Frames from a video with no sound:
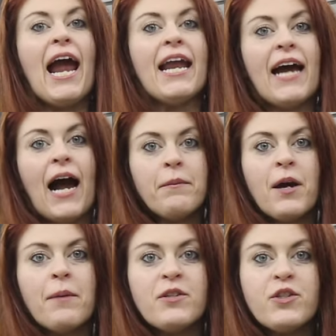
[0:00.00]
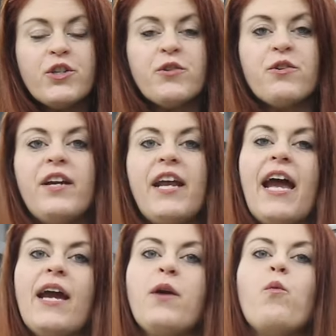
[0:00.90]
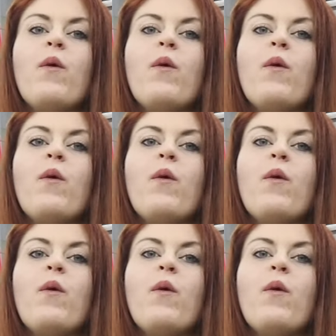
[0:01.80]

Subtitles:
and I'm coming to you today